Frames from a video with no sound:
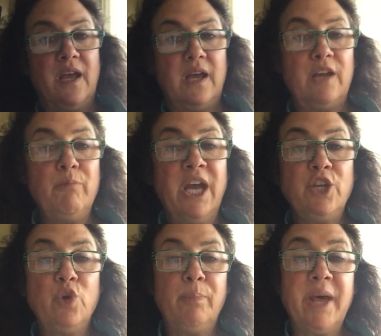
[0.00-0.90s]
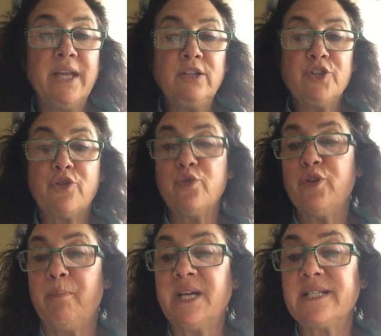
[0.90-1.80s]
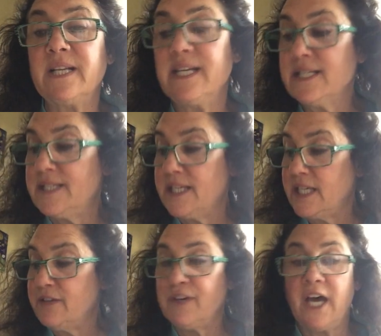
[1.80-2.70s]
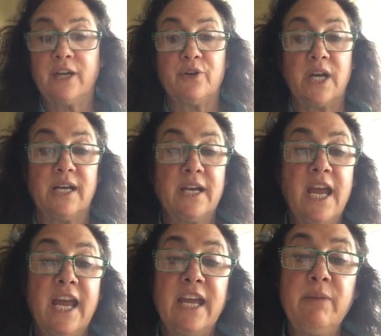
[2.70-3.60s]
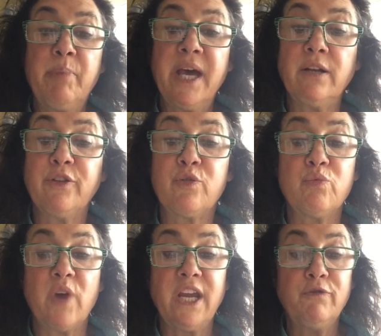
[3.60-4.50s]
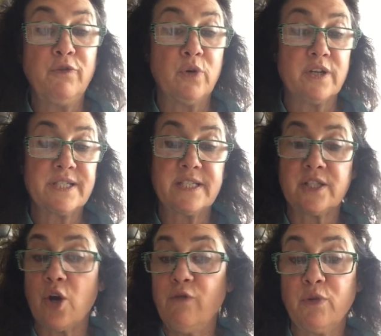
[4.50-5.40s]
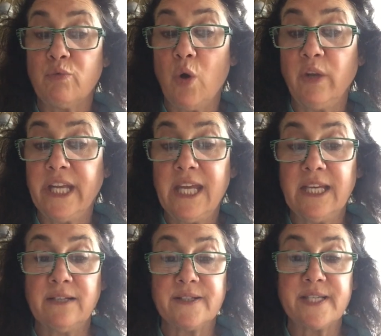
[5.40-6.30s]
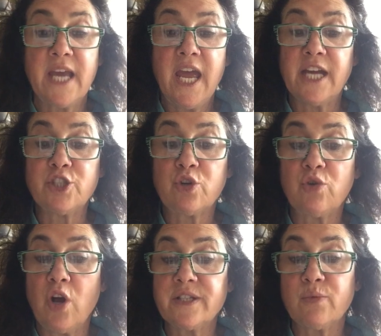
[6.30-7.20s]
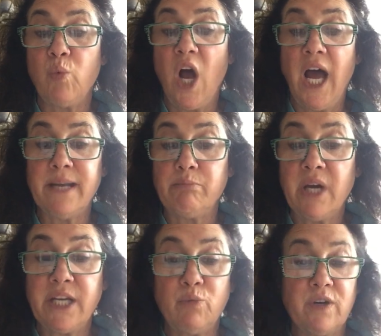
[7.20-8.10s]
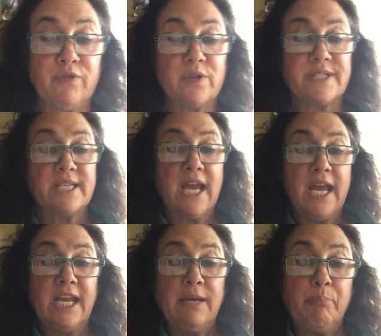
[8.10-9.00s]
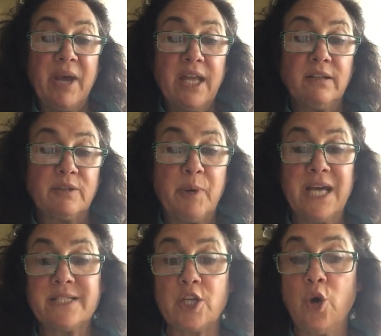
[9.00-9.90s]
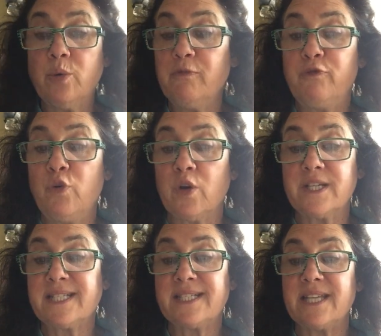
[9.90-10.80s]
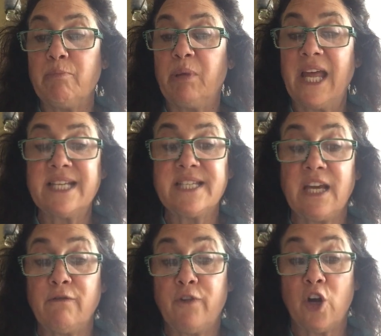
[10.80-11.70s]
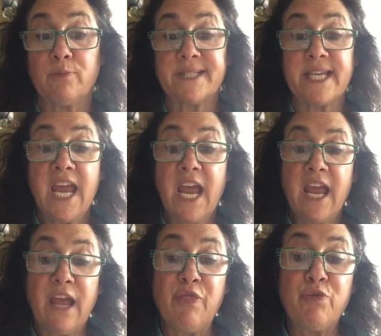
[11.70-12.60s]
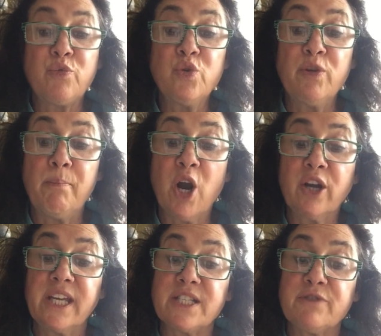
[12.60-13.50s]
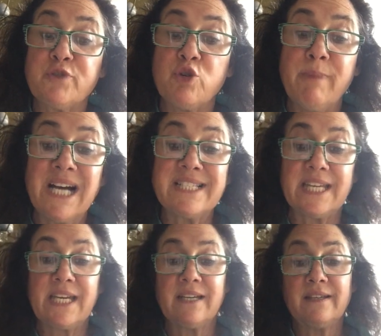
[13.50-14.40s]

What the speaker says: Emmanuel pedaled through the bustling city of Accra. He pedaled through rainforests, over rolling hills, and across wide, muddy rivers. He pedaled past ogham forests and plantain farms, and through the market of Kumasi.